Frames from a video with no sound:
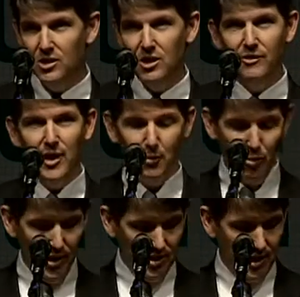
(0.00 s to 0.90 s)
she developed
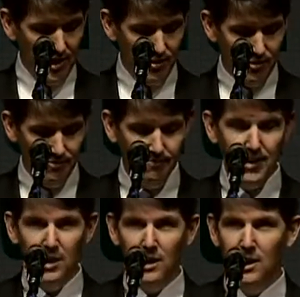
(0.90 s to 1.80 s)
breast cancer,
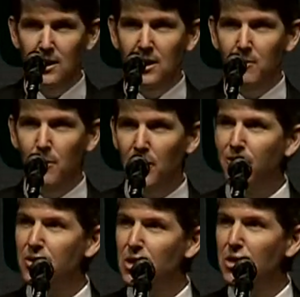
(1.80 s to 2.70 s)
but her
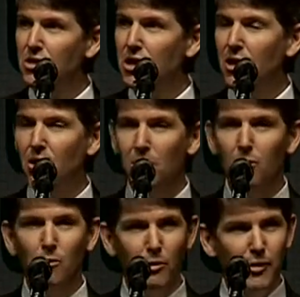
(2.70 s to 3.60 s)
physicians here
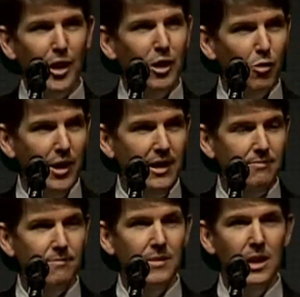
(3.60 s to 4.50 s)
were very great,
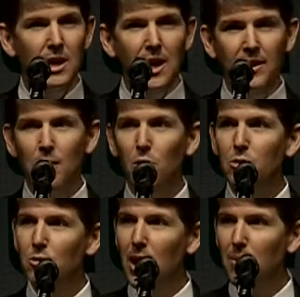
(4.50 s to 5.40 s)
and they were
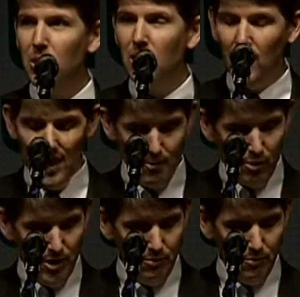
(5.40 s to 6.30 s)
able to
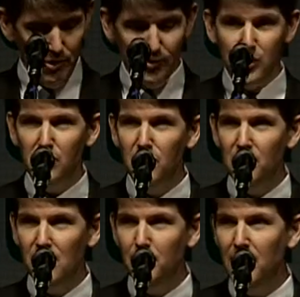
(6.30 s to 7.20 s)
collaborate with the physicians
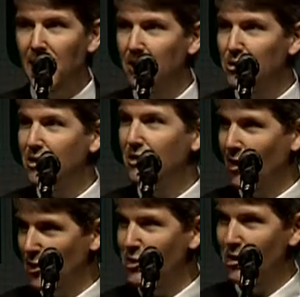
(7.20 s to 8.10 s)
at MD Anderson,
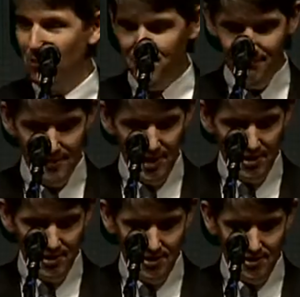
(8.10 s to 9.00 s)
also in
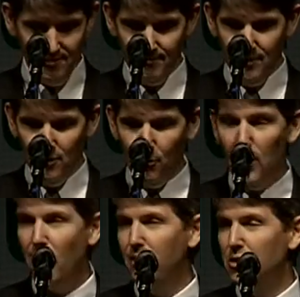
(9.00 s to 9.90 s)
Texas. We
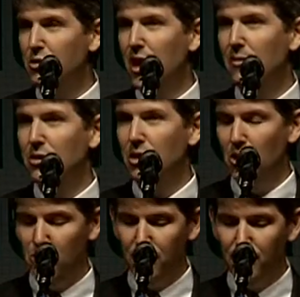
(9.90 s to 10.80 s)
often traveled to
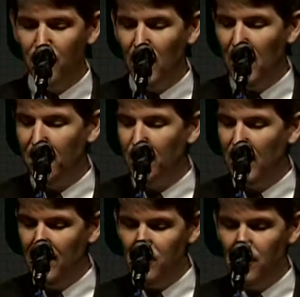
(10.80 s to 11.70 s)
Houston for a lot of her
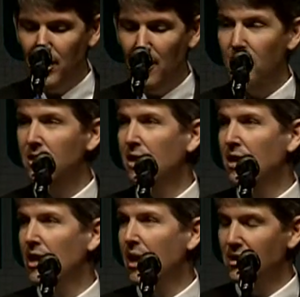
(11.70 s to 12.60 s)
cancer care
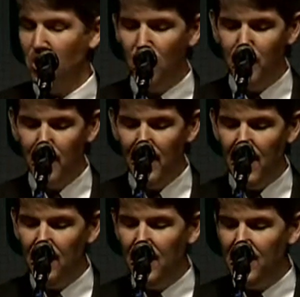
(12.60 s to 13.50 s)
and talked about
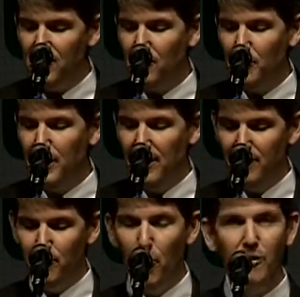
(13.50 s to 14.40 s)
how nice it would be
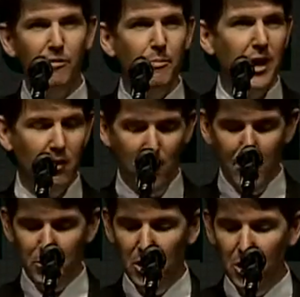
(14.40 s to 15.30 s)
if more medical
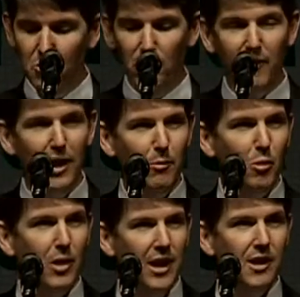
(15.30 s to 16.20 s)
opportunities were available
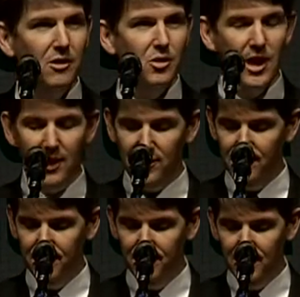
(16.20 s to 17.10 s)
right here in
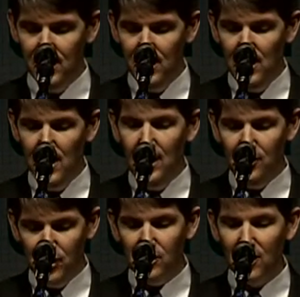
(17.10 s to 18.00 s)
Jackson. In
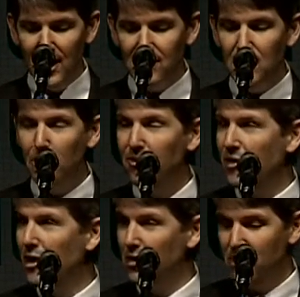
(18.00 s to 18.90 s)
just the last couple of
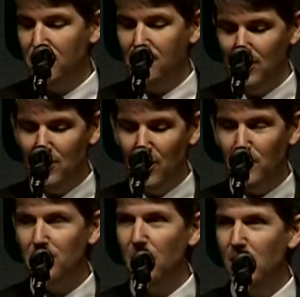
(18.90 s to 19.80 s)
years, this
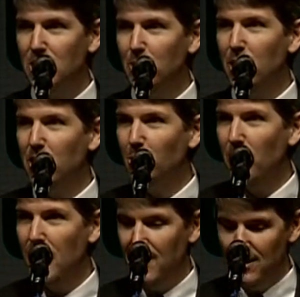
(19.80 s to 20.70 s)
also has become a
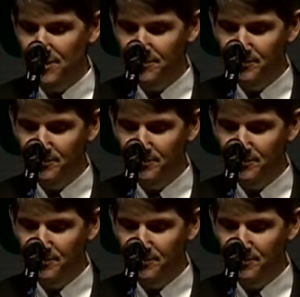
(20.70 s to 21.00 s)
reality.